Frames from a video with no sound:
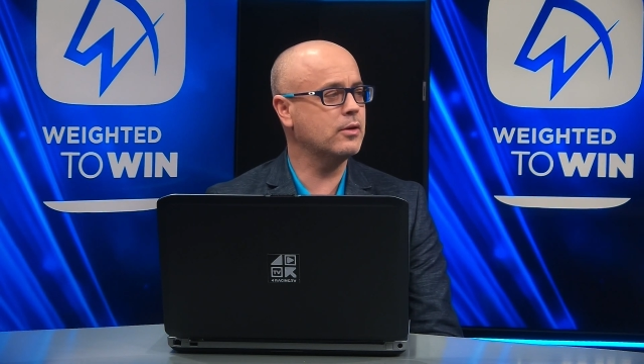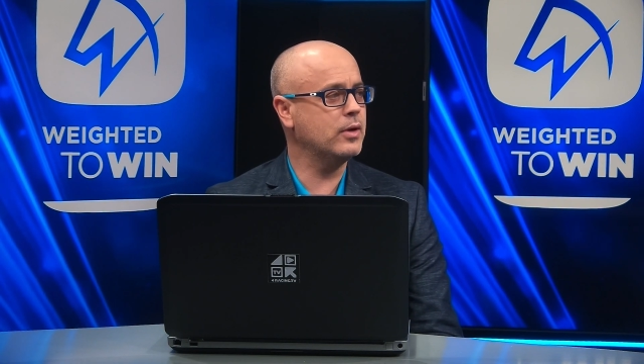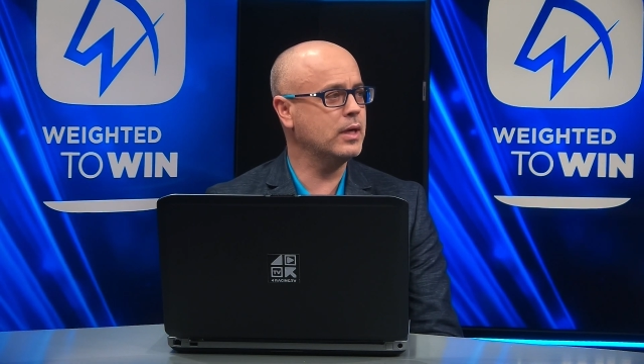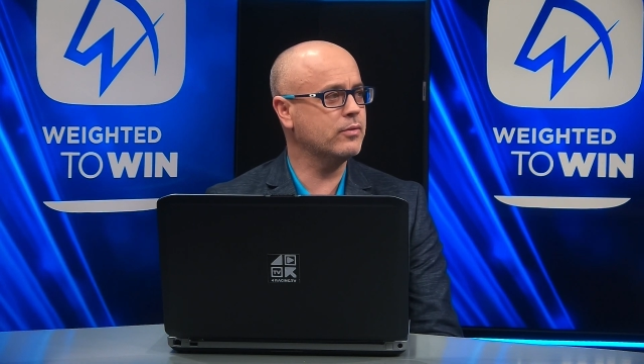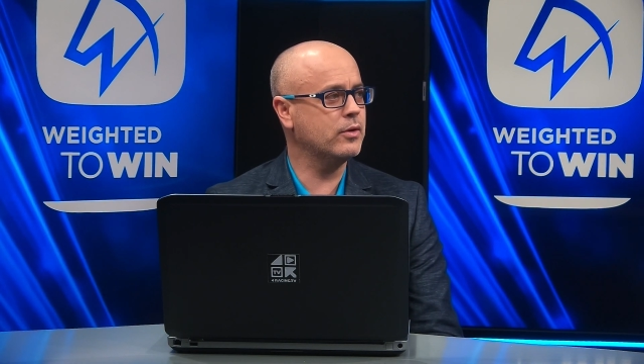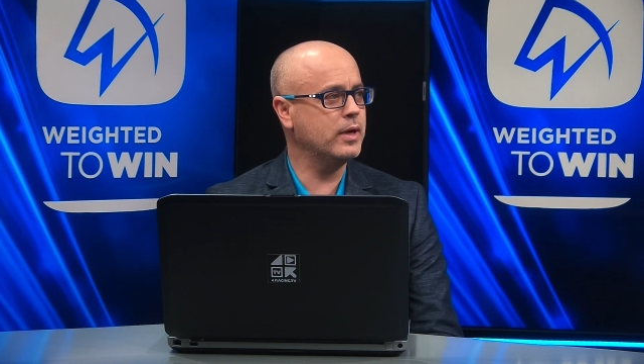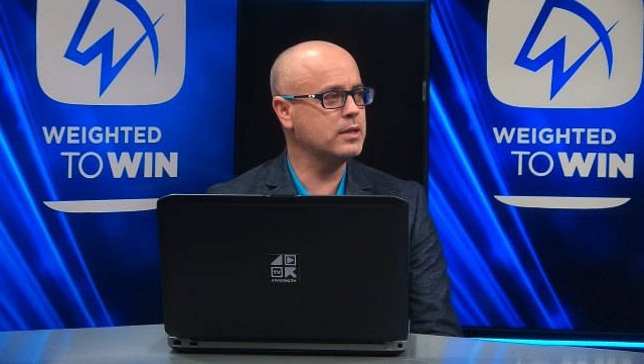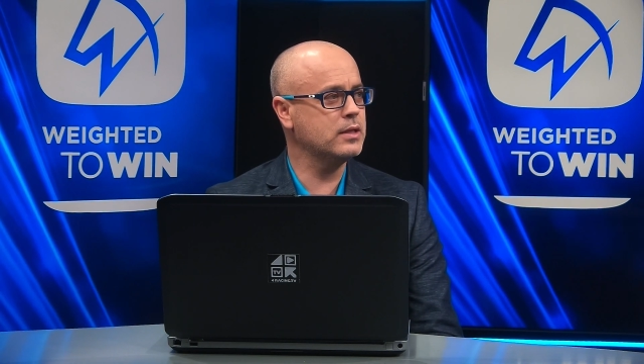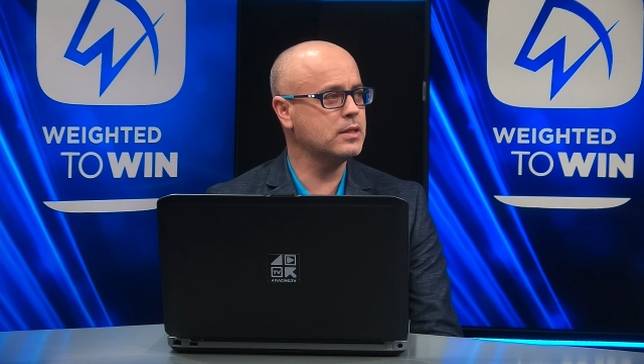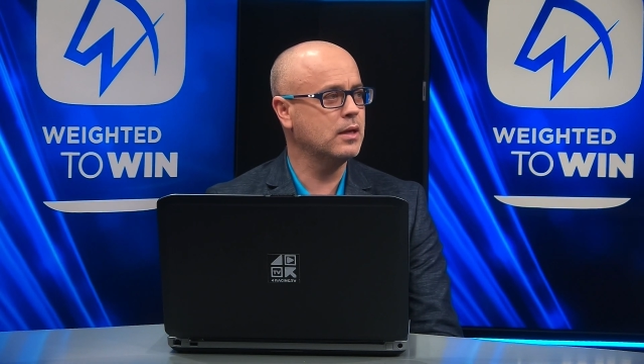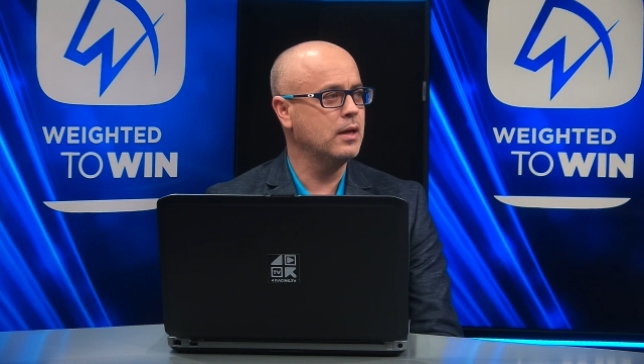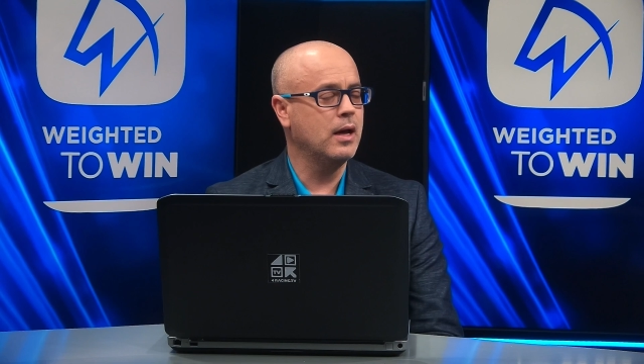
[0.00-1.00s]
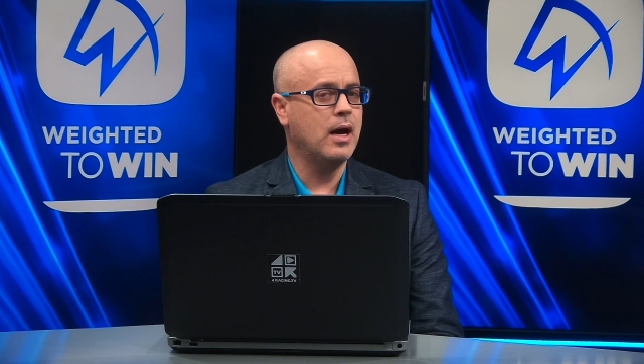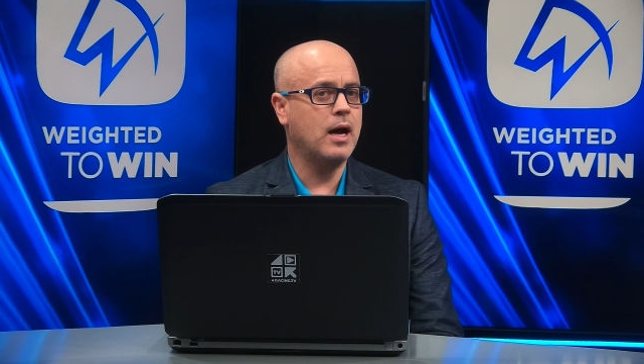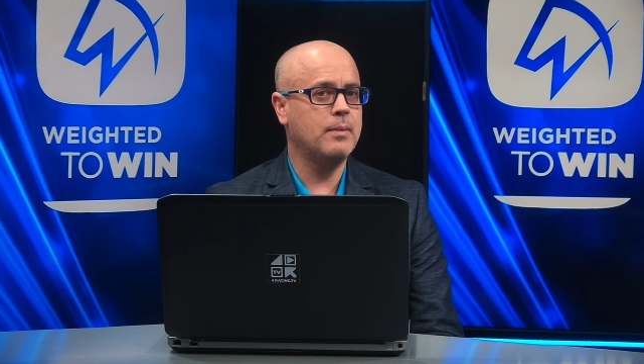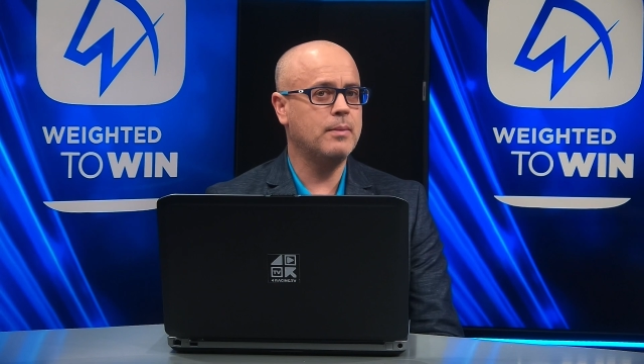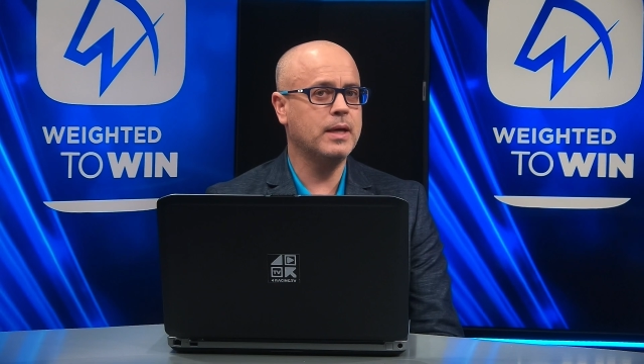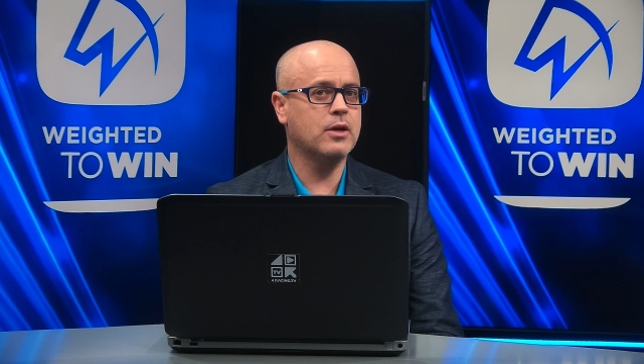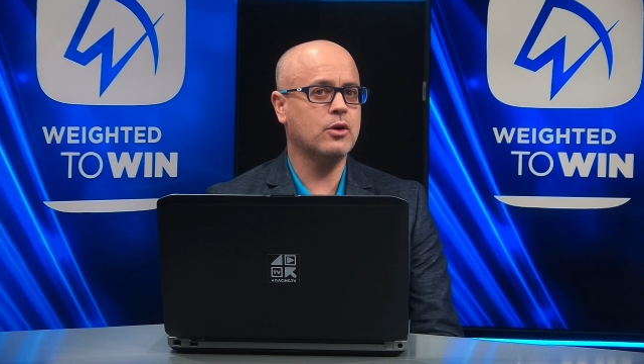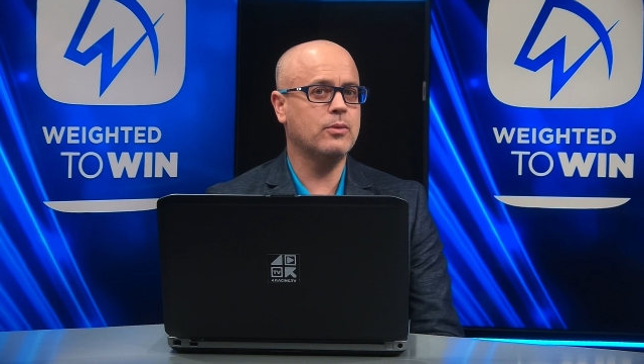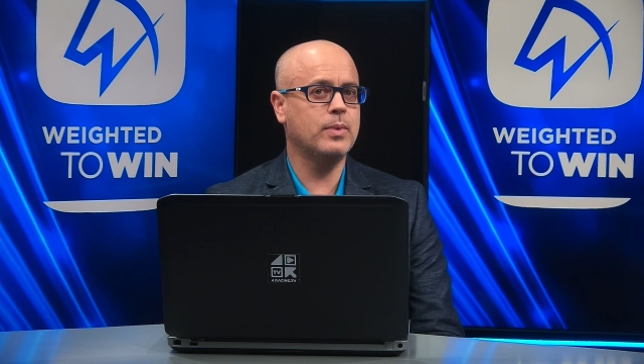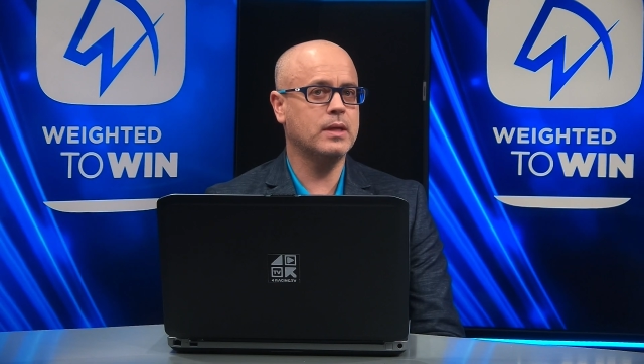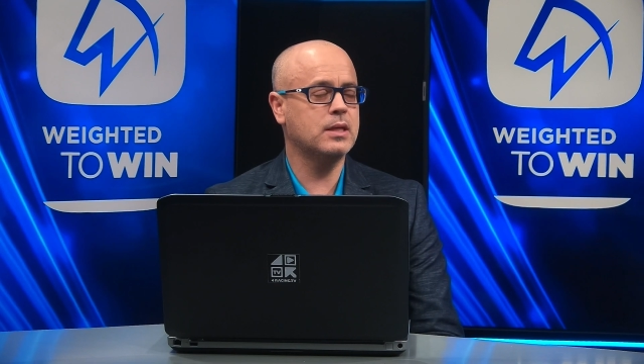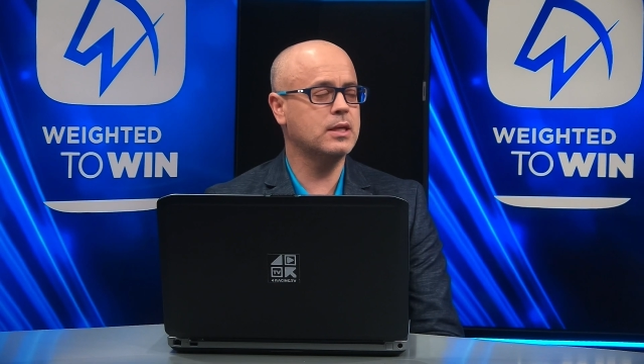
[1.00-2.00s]
get the run of the race. Mm. I'll make her
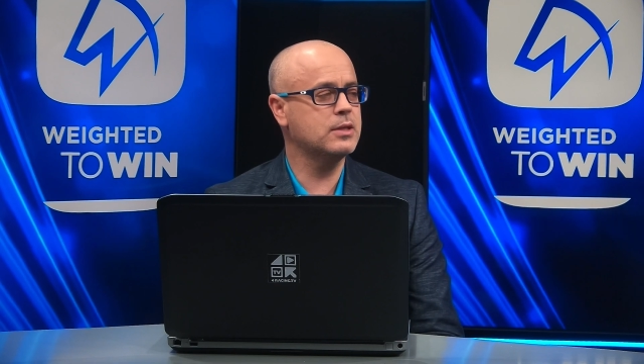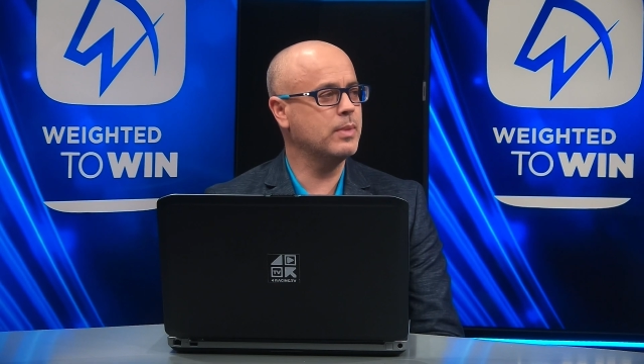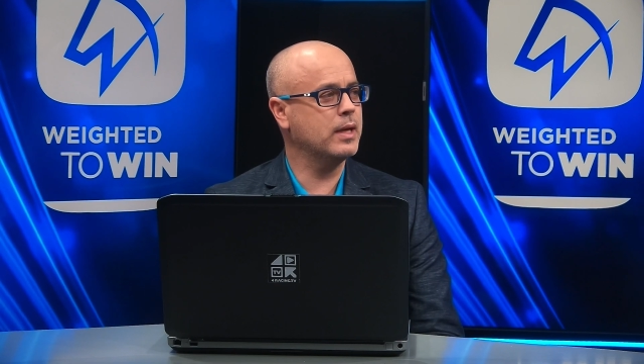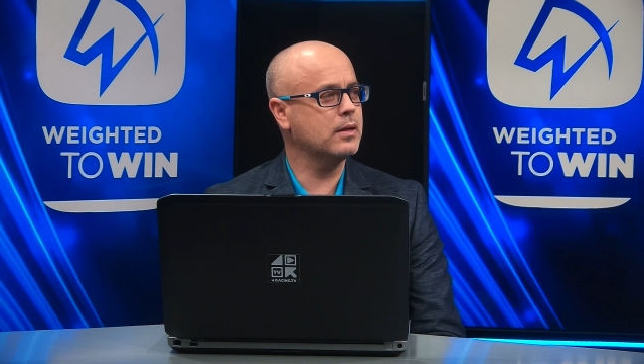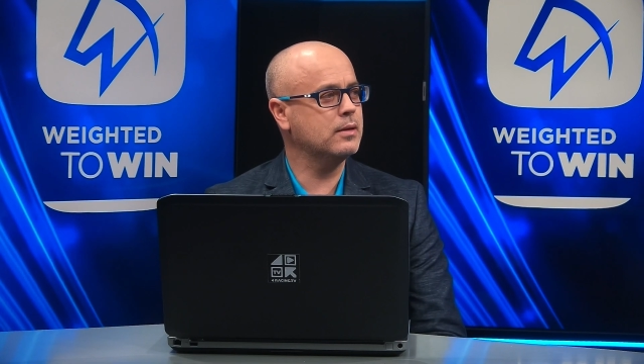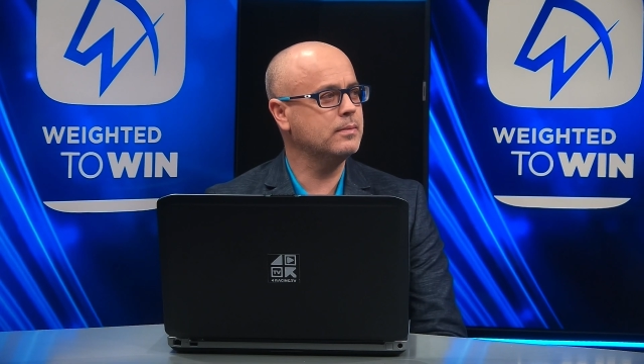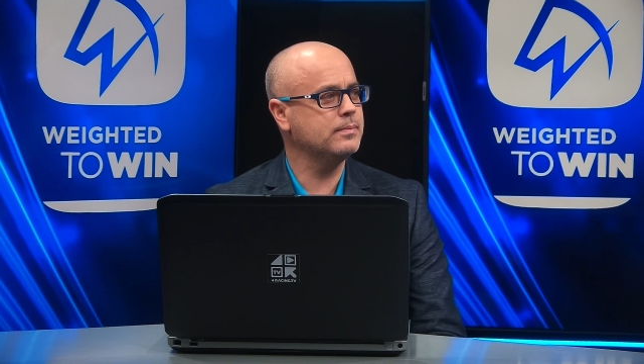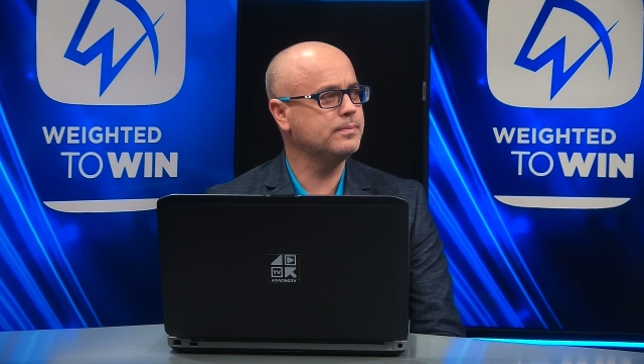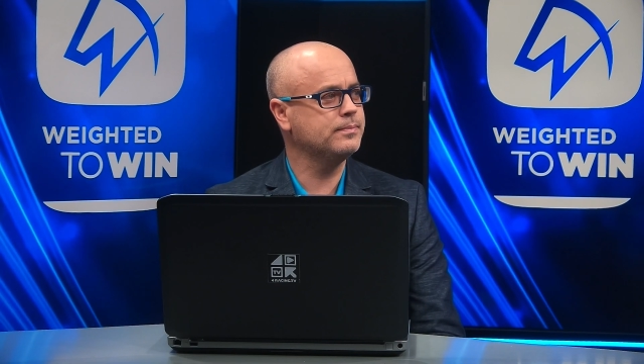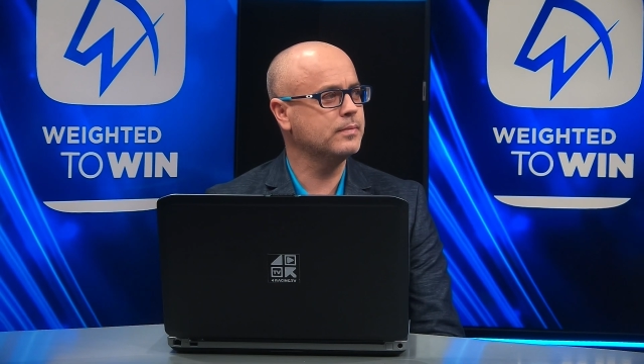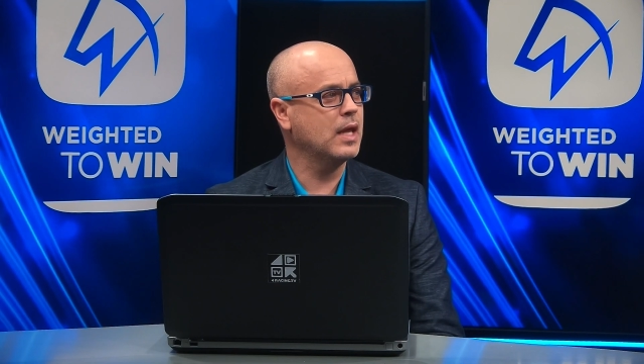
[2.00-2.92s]
a pick six banker.